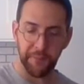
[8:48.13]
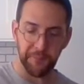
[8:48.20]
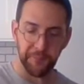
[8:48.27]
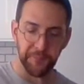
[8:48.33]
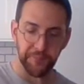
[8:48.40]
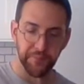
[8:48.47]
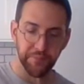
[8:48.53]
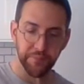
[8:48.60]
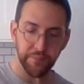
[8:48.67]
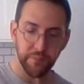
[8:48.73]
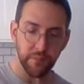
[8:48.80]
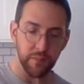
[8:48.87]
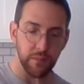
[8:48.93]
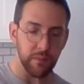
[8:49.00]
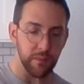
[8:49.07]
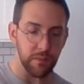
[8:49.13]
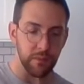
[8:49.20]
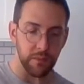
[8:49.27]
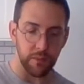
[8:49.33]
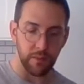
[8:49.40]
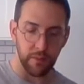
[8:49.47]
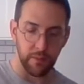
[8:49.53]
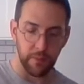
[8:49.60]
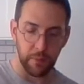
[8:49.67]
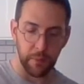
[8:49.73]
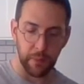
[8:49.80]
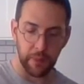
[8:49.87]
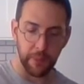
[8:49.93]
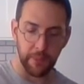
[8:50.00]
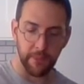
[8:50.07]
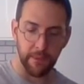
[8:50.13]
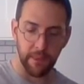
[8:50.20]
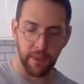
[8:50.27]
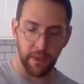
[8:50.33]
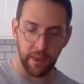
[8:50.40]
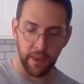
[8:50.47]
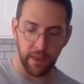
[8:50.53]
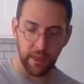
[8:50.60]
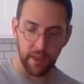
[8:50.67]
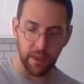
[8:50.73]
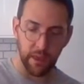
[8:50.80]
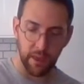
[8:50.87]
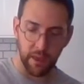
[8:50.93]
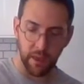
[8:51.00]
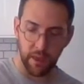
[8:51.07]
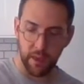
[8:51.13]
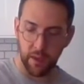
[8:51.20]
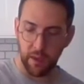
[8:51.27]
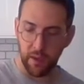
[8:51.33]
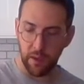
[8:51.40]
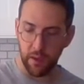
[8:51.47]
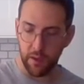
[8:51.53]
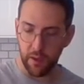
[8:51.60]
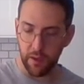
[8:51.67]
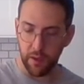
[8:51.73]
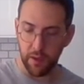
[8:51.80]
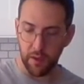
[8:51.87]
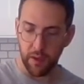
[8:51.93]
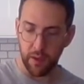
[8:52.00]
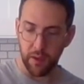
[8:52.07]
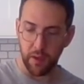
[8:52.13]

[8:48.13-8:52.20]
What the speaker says: [no speech]